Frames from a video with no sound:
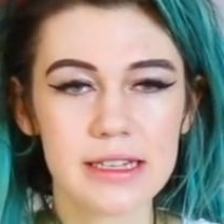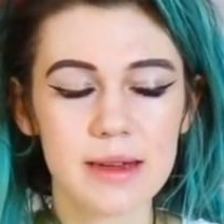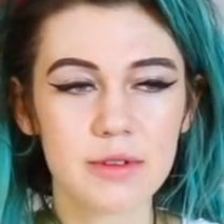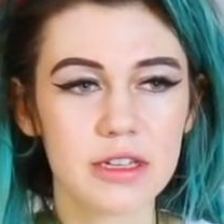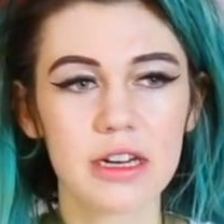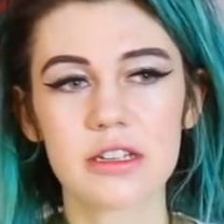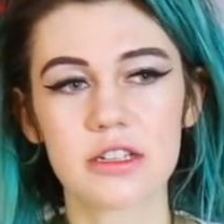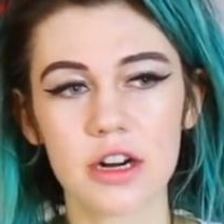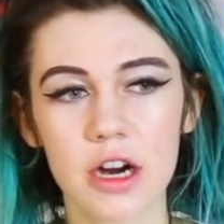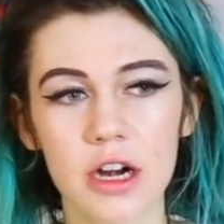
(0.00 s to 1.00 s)
I'm just gonna
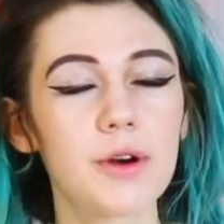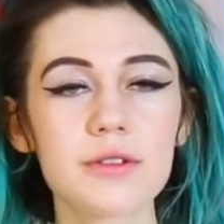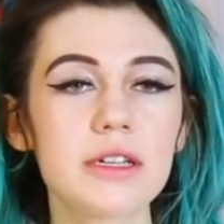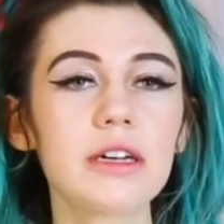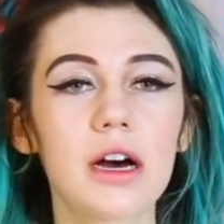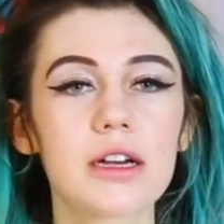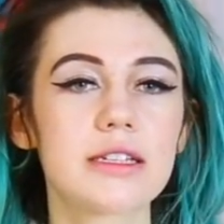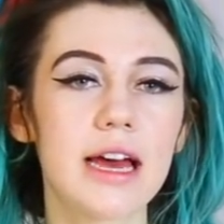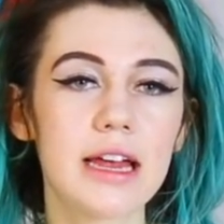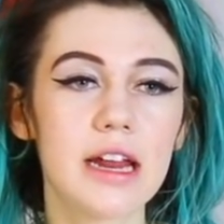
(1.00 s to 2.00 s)
start posting
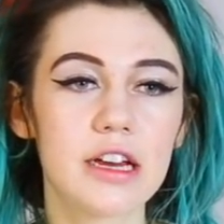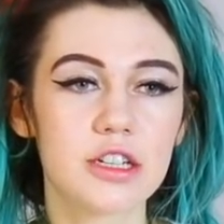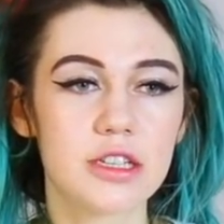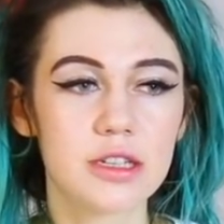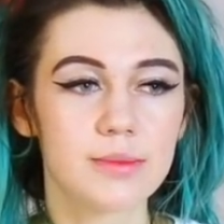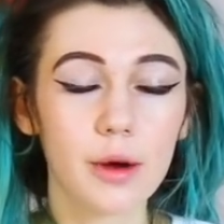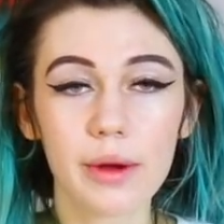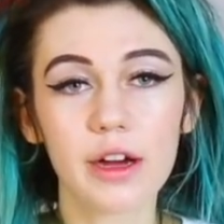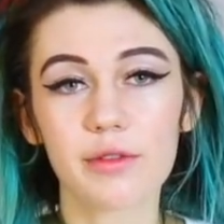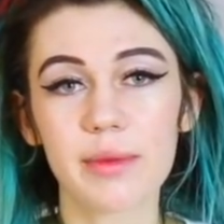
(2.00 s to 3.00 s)
content and just
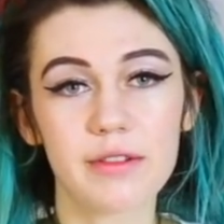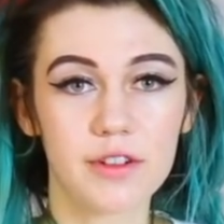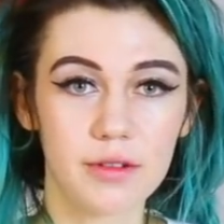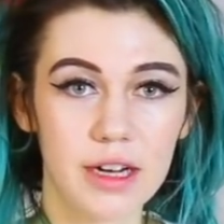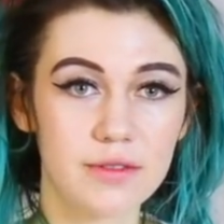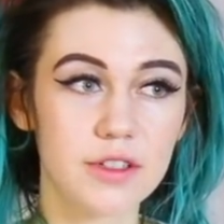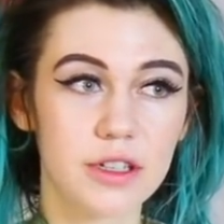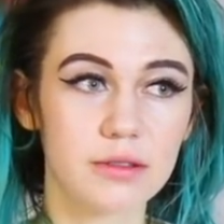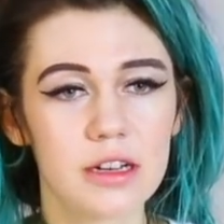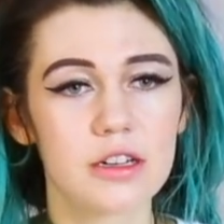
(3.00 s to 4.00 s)
going off my phone after.